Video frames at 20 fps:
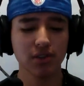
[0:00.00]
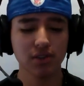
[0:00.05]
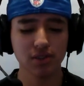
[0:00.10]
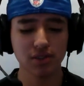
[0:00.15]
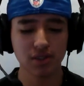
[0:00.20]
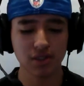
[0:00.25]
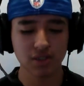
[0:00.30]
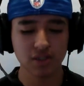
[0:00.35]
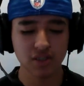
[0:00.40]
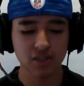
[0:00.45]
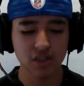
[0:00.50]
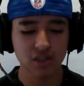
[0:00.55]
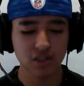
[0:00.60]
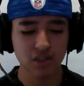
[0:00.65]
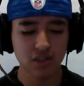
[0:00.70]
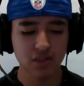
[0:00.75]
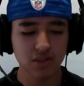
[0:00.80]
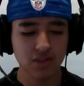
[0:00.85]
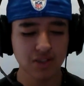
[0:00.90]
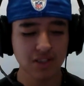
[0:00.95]
This is a
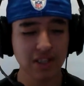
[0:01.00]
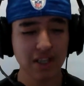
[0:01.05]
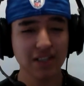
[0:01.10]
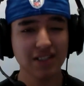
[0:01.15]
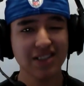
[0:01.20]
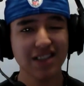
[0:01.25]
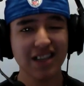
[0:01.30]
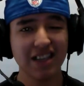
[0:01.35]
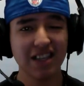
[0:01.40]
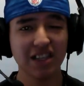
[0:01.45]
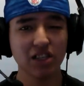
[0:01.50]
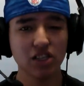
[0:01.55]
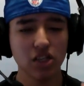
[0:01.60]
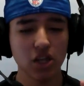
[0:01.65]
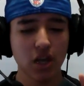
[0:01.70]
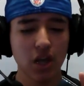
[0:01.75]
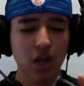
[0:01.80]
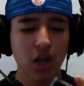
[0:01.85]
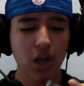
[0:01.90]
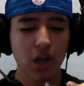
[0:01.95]

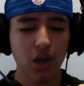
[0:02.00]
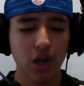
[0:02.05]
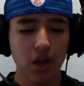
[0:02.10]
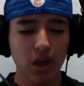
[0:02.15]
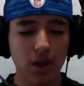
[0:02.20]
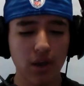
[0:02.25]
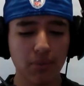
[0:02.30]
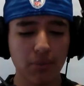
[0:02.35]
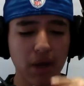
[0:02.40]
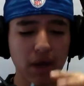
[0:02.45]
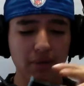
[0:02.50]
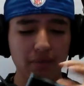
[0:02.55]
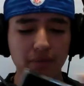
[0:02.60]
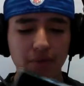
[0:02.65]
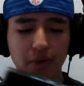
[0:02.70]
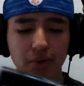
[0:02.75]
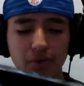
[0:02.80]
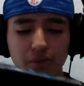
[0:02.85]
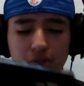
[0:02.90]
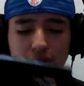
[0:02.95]
6-inch pop
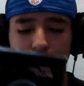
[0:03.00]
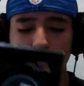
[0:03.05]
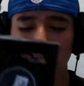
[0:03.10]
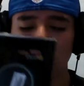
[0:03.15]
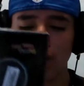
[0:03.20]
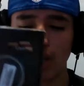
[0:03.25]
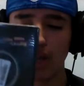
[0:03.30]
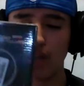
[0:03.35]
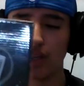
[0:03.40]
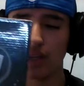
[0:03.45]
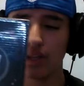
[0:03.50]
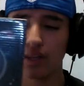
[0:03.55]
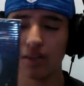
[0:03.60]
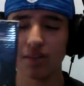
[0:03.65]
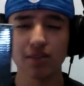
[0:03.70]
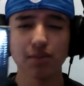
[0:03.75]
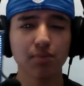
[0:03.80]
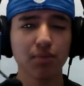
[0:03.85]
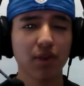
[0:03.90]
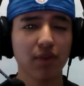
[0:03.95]
filter, and
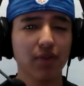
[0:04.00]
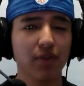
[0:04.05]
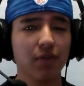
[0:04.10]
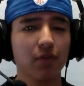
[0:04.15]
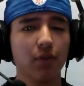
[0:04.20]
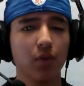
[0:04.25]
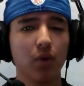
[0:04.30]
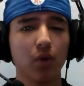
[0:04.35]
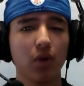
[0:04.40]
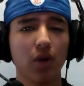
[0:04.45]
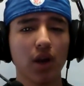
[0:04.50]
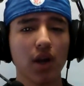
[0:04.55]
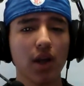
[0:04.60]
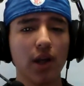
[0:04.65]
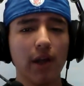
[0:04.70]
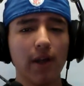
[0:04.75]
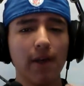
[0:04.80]
this is perfect for